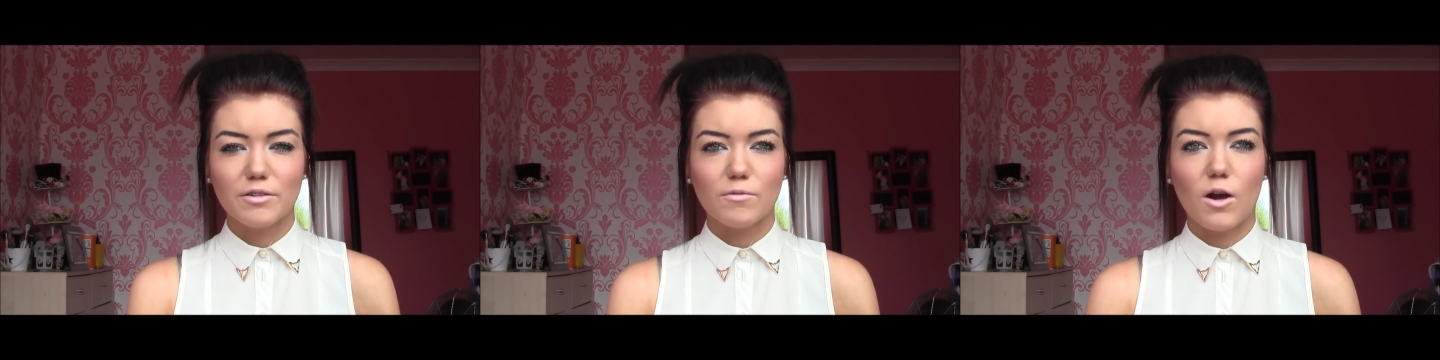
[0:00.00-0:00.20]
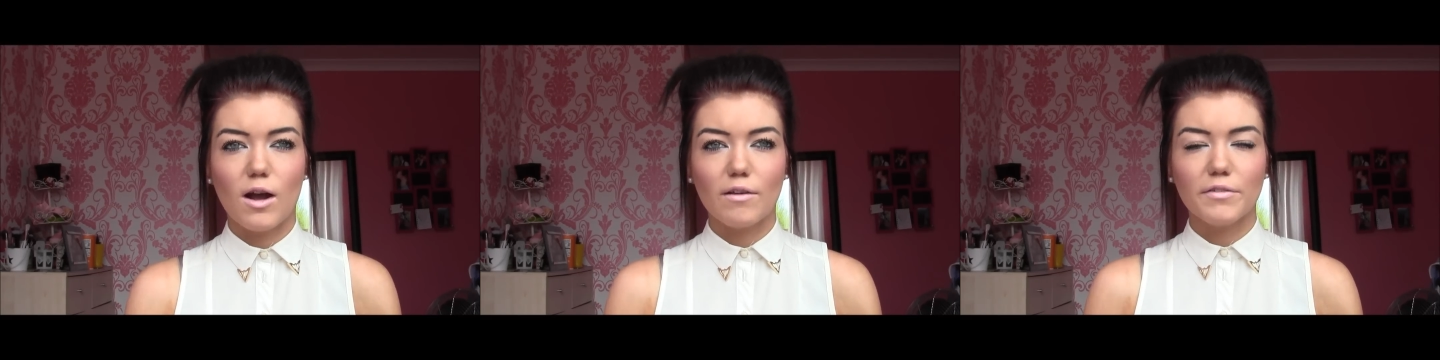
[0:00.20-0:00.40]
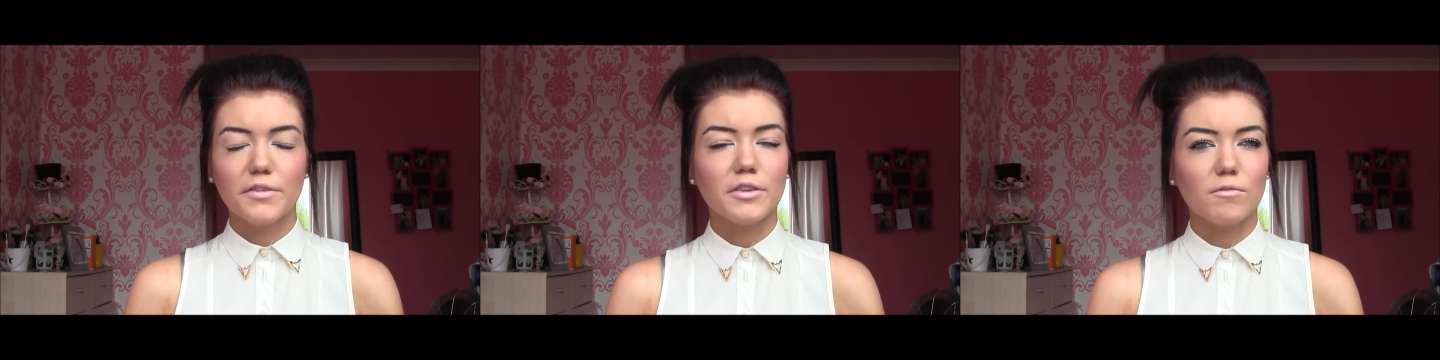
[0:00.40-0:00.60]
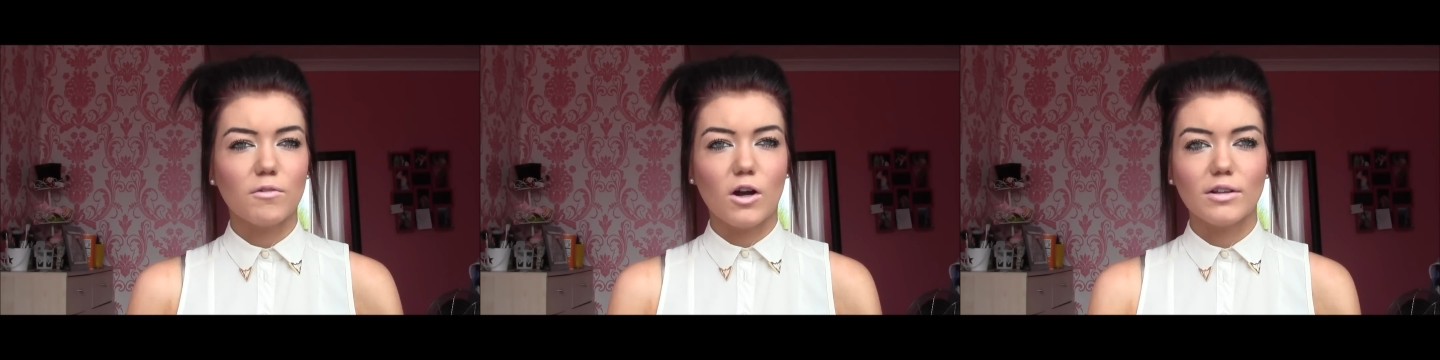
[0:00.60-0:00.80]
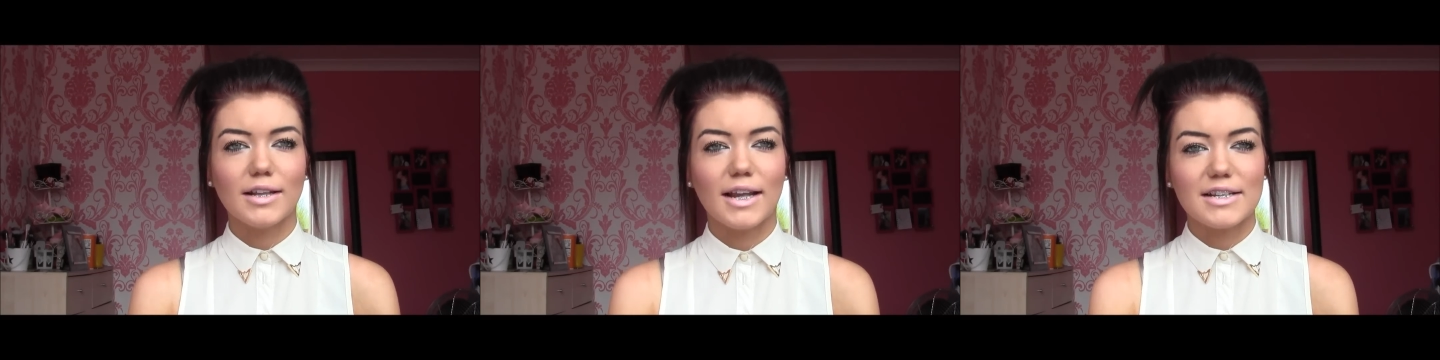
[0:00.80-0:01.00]
I think they're
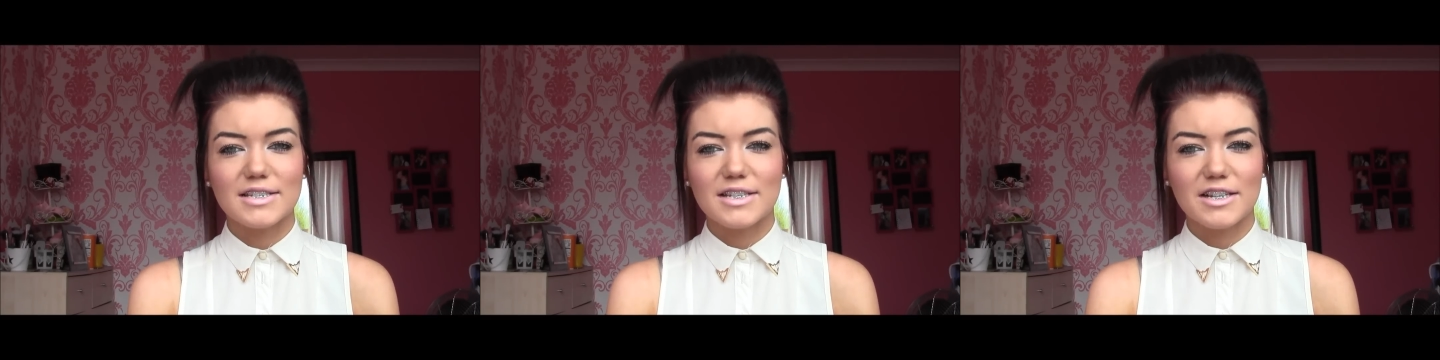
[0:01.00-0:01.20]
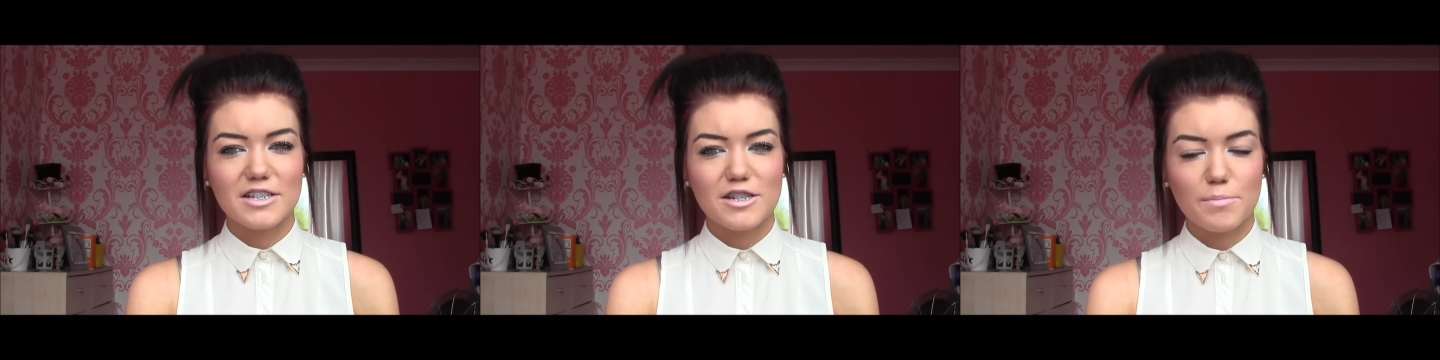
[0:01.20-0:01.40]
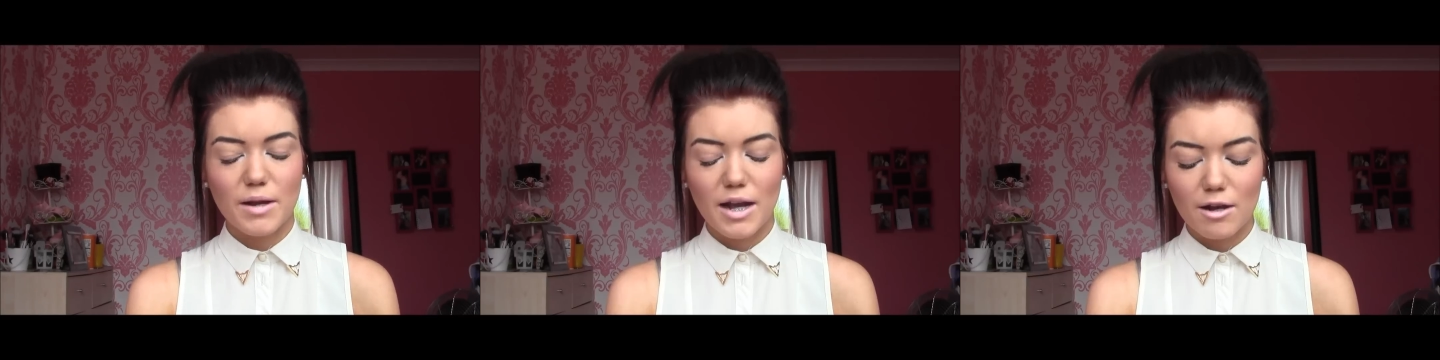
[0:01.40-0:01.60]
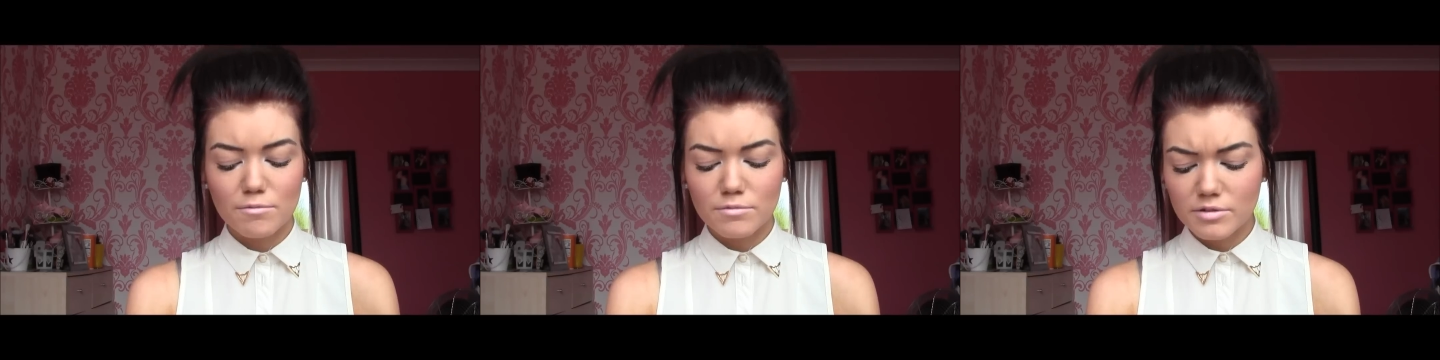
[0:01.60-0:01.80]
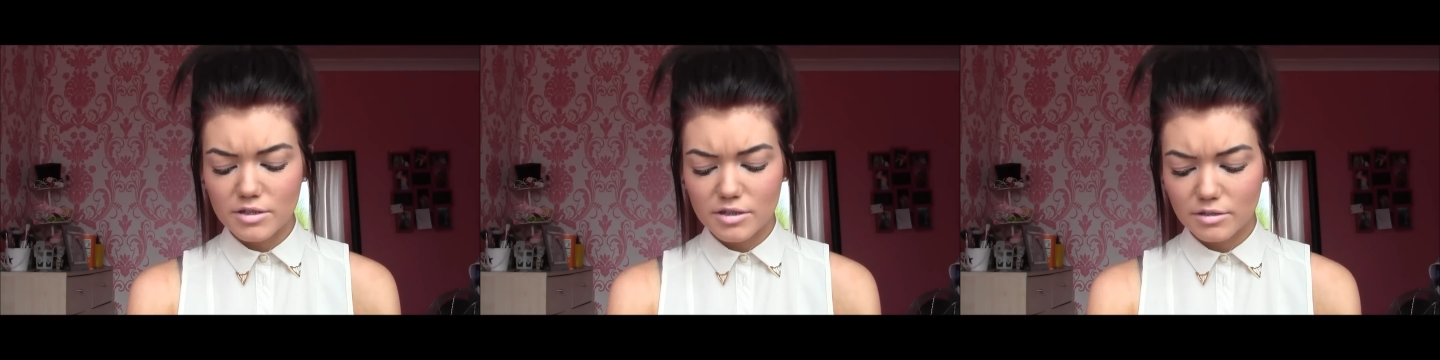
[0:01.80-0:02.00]
all like
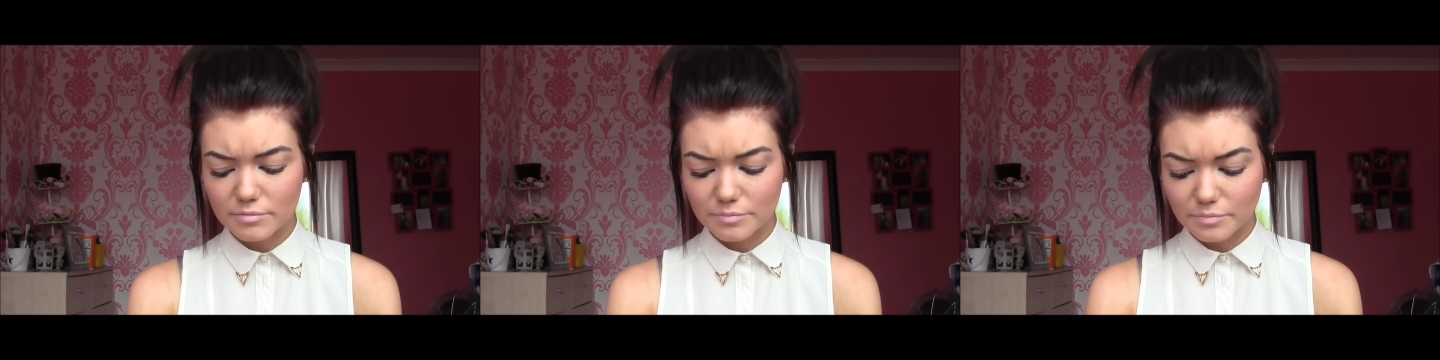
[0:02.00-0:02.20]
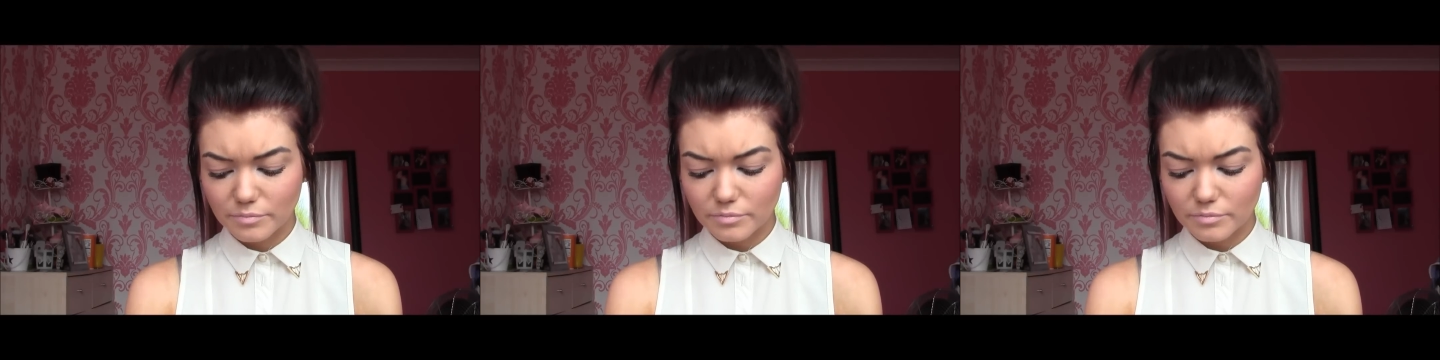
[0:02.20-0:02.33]
£60.